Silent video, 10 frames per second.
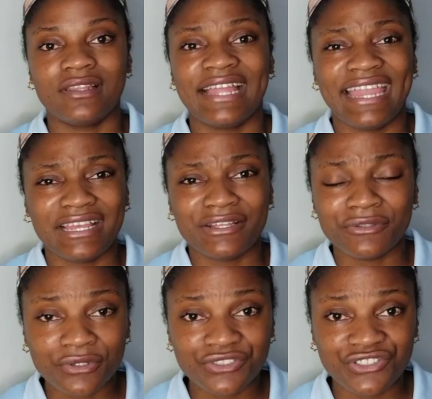like
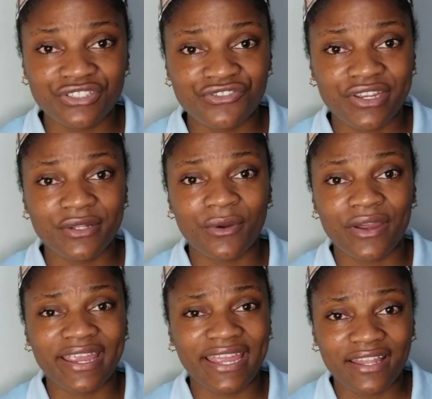no children
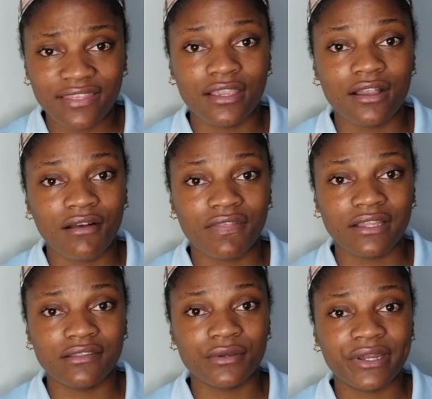or anything of that
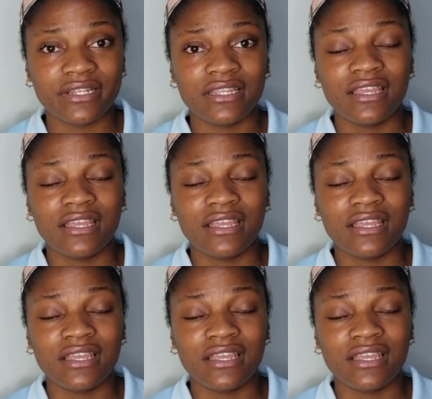sort,